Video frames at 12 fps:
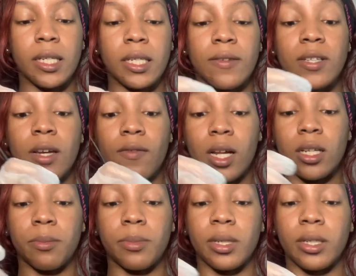
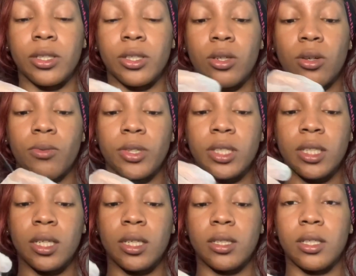developer, so we're just
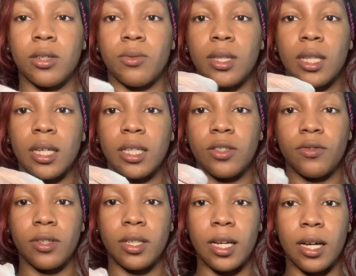gonna deal with this
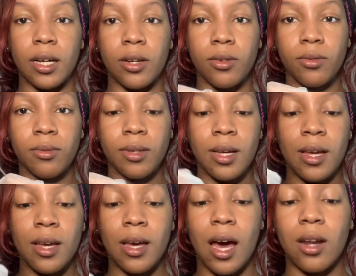for now.
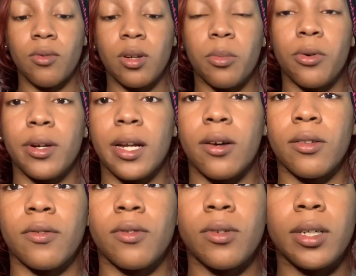I don't want to pour it out on the
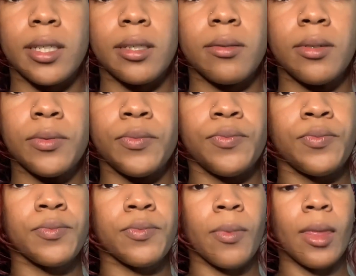floor,
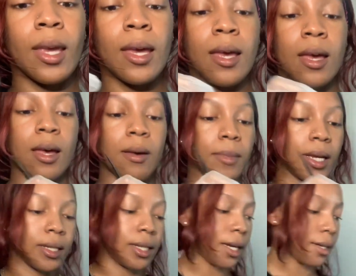but
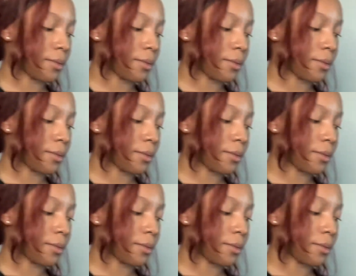yeah.